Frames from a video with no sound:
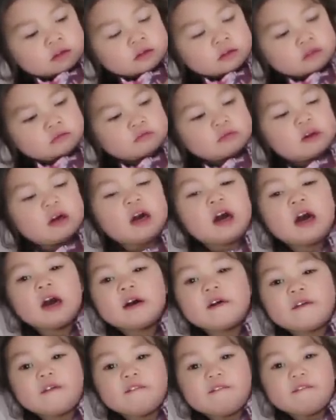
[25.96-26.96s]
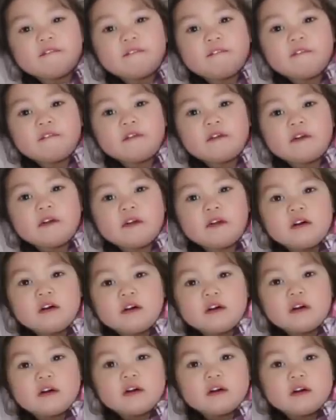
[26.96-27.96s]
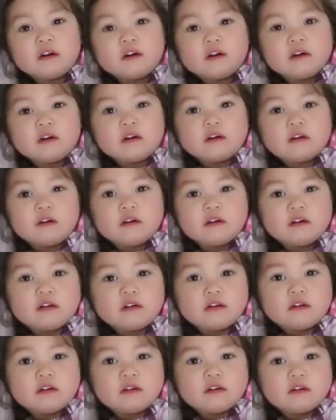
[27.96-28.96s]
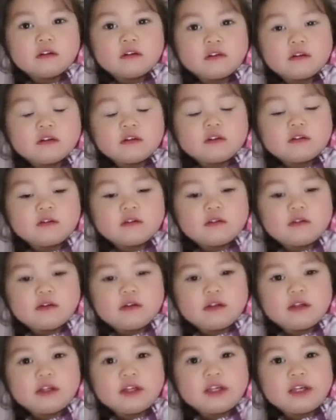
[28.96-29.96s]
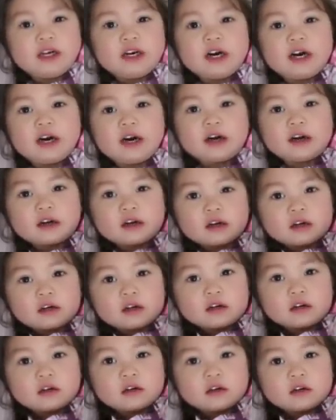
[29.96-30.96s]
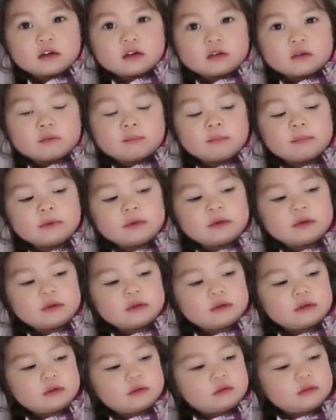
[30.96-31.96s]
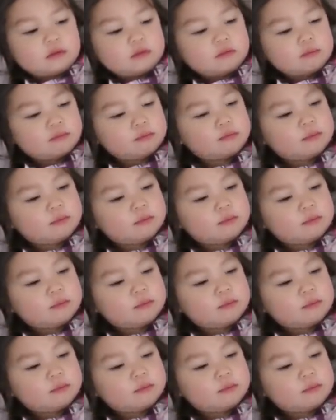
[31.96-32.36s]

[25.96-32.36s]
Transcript: giraffe. Me and Kira watched the giraffe? Yeah. Okay, okay, let's go ahead